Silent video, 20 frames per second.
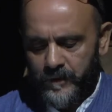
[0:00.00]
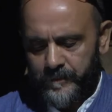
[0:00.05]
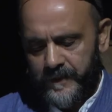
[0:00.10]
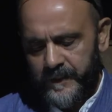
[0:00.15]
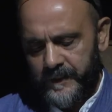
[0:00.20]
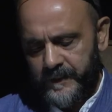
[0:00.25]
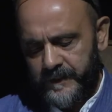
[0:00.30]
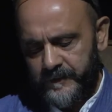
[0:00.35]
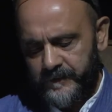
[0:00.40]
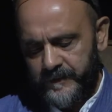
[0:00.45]
of
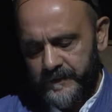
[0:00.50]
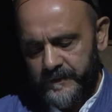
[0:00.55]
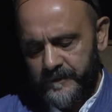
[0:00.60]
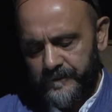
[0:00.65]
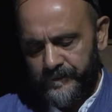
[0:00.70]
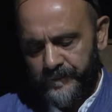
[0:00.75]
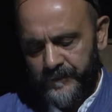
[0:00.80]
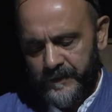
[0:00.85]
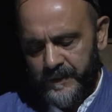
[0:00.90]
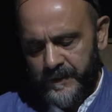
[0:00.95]

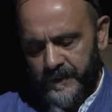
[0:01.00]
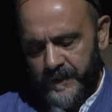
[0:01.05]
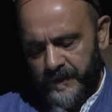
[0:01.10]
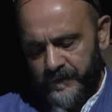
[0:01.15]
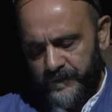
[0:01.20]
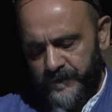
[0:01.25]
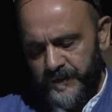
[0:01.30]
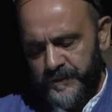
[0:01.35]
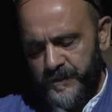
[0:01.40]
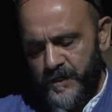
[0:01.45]
activism,
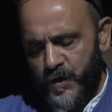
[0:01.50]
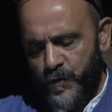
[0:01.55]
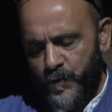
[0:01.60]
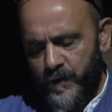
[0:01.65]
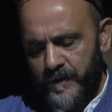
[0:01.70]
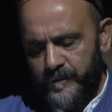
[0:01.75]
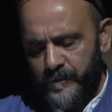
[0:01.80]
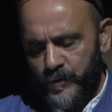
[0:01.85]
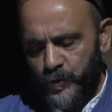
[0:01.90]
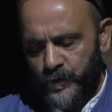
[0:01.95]
which now
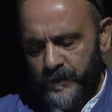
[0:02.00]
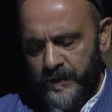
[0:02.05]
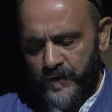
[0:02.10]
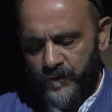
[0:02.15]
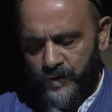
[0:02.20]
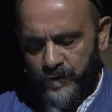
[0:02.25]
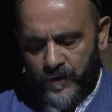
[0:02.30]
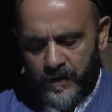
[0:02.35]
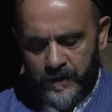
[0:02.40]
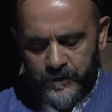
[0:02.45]
I am looking
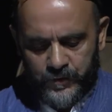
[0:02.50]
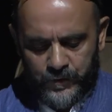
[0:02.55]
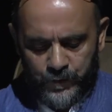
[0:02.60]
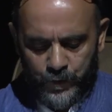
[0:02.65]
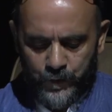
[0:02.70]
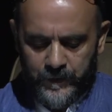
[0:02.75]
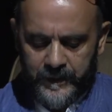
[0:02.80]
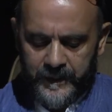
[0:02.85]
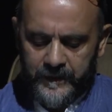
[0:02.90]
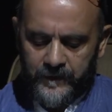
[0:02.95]
for
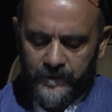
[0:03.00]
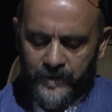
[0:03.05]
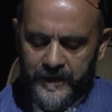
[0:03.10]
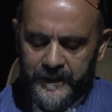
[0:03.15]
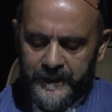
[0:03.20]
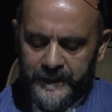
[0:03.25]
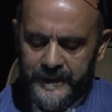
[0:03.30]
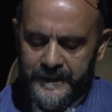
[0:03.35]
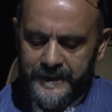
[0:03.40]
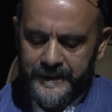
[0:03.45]
so that
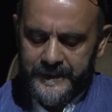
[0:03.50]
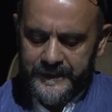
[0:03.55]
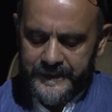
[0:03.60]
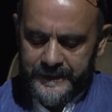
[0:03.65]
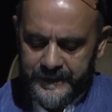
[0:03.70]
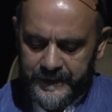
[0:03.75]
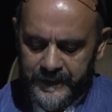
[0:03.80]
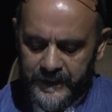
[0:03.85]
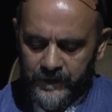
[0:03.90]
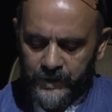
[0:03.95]
one can
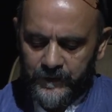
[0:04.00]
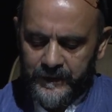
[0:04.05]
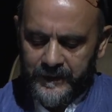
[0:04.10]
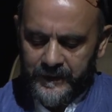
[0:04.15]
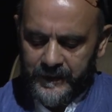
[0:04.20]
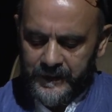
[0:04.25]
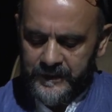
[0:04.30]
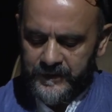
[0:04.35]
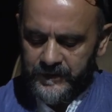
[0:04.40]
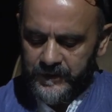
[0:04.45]
save the
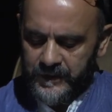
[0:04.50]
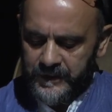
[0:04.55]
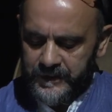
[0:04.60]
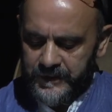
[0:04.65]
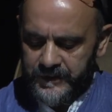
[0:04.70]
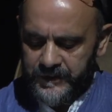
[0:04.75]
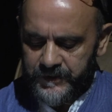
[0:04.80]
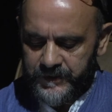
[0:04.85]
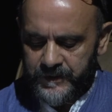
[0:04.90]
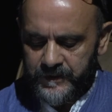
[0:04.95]
cultural
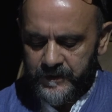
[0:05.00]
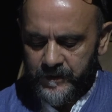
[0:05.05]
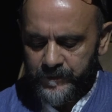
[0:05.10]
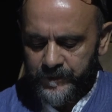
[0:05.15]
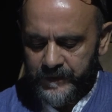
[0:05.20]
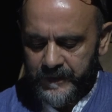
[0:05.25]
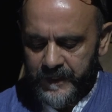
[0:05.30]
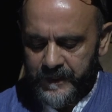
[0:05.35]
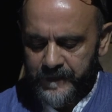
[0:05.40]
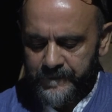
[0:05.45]
history
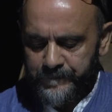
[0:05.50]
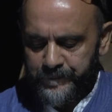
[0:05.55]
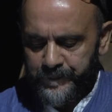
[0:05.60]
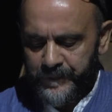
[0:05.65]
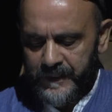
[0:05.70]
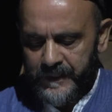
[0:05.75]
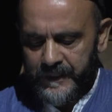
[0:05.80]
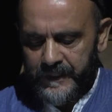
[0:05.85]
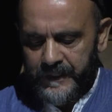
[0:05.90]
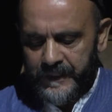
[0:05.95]
of time
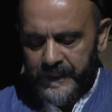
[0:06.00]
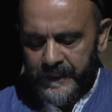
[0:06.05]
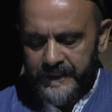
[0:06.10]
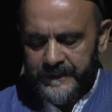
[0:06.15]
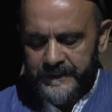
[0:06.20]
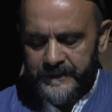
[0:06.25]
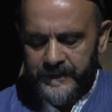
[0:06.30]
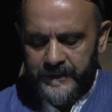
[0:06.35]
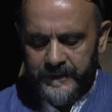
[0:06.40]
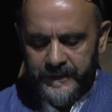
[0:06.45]

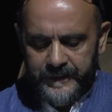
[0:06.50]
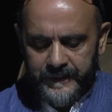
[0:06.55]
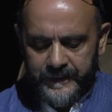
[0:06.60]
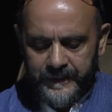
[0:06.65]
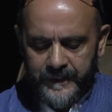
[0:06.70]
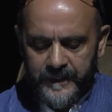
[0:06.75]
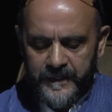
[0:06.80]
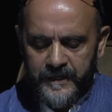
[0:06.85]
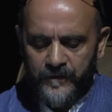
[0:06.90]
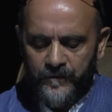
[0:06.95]
as they are
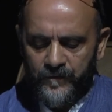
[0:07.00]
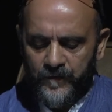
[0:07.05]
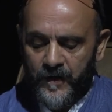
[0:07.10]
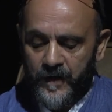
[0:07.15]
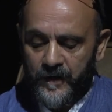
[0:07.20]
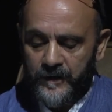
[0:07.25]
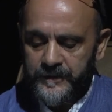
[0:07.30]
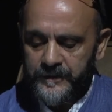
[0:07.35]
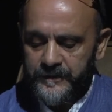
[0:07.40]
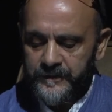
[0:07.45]
decaying
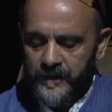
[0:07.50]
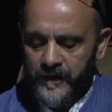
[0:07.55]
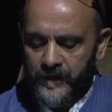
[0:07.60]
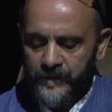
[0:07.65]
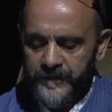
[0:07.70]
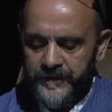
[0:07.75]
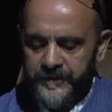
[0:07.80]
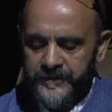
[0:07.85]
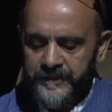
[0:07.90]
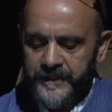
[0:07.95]
fast
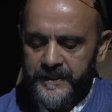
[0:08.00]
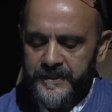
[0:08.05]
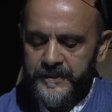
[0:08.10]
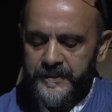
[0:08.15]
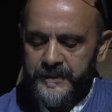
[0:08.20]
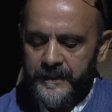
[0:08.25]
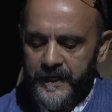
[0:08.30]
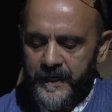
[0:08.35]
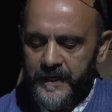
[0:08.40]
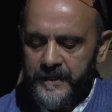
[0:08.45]
after
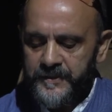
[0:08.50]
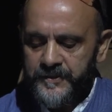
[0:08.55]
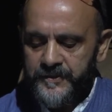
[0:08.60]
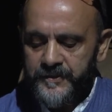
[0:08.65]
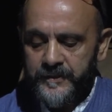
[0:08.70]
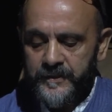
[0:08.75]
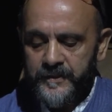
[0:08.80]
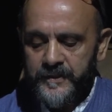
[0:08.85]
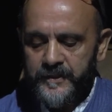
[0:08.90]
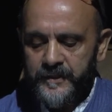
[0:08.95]
changing hands
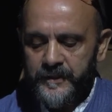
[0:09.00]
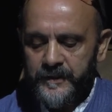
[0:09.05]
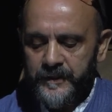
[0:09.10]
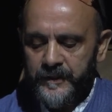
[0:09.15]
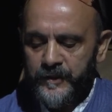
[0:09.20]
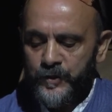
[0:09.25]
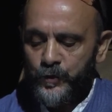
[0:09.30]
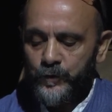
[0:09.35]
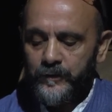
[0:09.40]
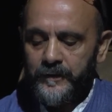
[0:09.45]
turning
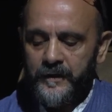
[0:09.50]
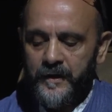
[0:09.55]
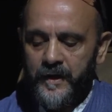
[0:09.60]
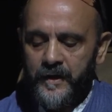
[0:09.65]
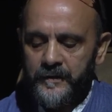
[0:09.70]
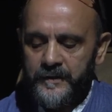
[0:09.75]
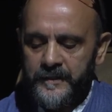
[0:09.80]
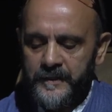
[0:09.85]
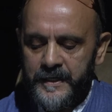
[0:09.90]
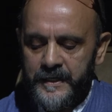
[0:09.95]
into
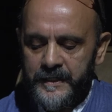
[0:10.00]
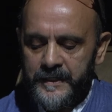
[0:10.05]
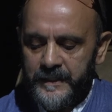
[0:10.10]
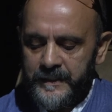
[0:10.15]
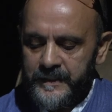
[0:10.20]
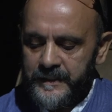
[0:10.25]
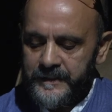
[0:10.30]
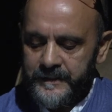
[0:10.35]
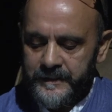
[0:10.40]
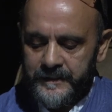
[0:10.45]
glass
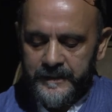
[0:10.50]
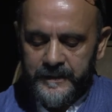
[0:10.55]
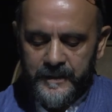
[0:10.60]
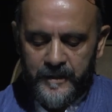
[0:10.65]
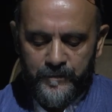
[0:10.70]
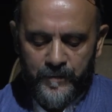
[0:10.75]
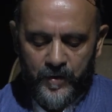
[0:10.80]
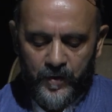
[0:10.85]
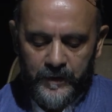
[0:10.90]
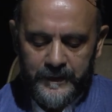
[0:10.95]

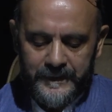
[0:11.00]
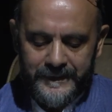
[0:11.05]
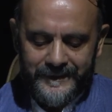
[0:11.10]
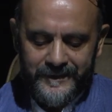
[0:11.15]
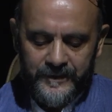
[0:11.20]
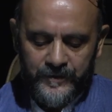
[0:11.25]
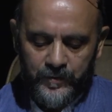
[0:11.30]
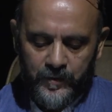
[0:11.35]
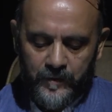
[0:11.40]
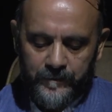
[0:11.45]
steel malls
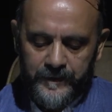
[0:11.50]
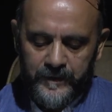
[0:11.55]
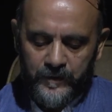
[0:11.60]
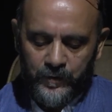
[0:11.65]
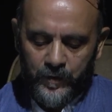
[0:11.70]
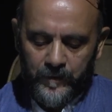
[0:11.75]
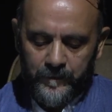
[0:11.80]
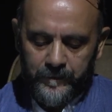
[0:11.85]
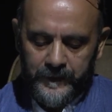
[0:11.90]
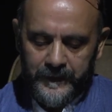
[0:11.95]
and shopping
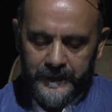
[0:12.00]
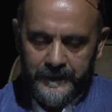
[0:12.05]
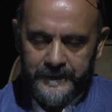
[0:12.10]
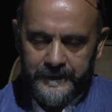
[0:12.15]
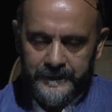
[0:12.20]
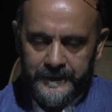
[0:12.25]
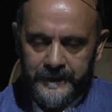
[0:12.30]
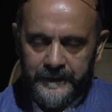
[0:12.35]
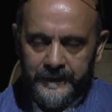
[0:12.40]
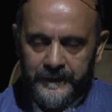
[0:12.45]

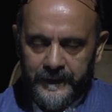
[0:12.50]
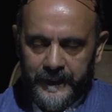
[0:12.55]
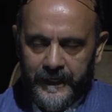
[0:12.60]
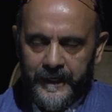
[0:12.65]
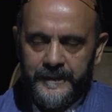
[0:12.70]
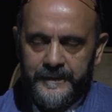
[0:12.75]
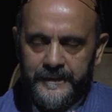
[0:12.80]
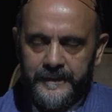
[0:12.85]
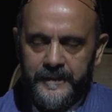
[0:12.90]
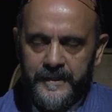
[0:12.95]
complexes.
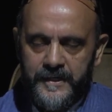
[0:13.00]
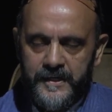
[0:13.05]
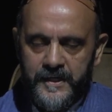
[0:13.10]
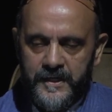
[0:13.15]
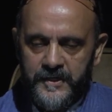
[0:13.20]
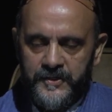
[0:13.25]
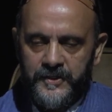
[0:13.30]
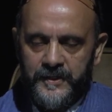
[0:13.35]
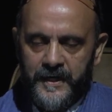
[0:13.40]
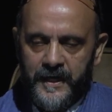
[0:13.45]
As
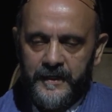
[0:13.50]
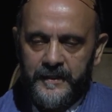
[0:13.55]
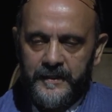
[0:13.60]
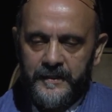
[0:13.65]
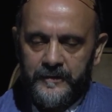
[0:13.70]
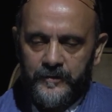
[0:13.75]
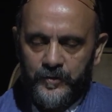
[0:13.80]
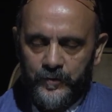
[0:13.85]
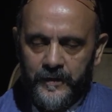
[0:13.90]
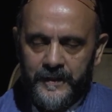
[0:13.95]
India
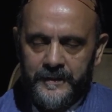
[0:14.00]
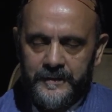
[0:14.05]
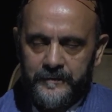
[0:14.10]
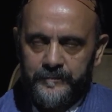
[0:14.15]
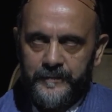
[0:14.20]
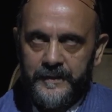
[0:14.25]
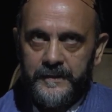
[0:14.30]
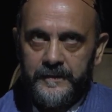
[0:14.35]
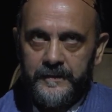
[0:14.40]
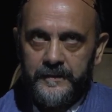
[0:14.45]
shining to us
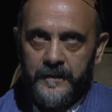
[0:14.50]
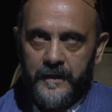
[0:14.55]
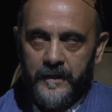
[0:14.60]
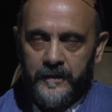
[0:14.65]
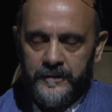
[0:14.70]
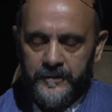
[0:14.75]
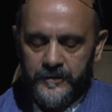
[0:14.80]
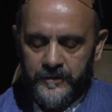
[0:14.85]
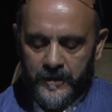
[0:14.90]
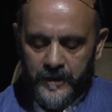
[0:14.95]
means
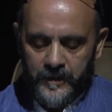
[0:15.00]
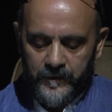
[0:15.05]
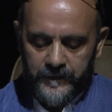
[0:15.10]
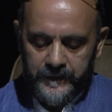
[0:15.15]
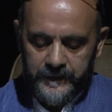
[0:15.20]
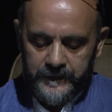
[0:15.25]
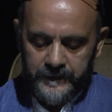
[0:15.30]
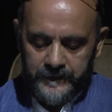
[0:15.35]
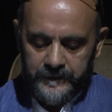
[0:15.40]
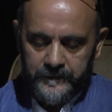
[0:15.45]
glass
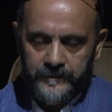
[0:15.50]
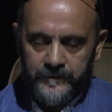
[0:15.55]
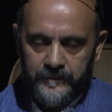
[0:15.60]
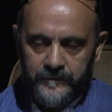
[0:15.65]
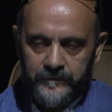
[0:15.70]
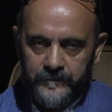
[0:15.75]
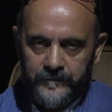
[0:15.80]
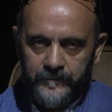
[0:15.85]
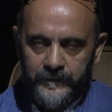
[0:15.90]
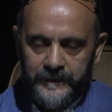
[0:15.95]
towers,
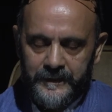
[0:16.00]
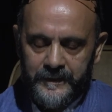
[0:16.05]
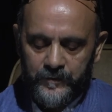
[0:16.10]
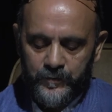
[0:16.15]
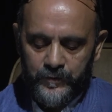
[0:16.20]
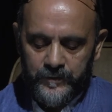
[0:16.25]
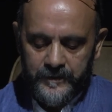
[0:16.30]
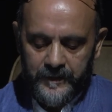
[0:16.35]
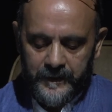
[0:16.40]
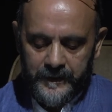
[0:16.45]
we
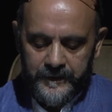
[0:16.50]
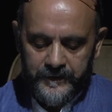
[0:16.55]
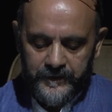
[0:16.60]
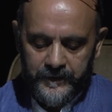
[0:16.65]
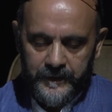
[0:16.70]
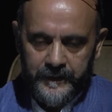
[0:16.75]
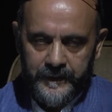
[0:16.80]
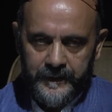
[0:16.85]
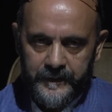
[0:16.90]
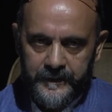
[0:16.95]
lose
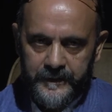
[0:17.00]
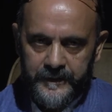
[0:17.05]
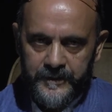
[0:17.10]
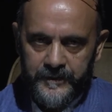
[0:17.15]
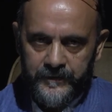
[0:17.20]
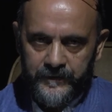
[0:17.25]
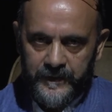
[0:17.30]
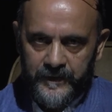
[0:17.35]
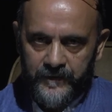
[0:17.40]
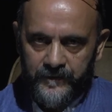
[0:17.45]
cultural
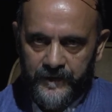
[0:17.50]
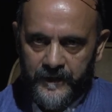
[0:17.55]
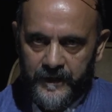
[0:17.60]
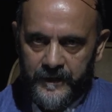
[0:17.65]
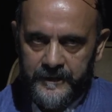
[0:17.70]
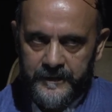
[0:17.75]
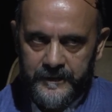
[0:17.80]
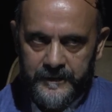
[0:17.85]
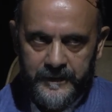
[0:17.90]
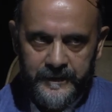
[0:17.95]
heritage very
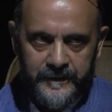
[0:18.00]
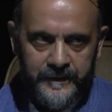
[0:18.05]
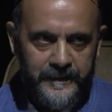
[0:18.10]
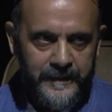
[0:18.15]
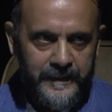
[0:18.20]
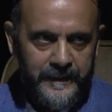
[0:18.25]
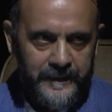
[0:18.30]
fast and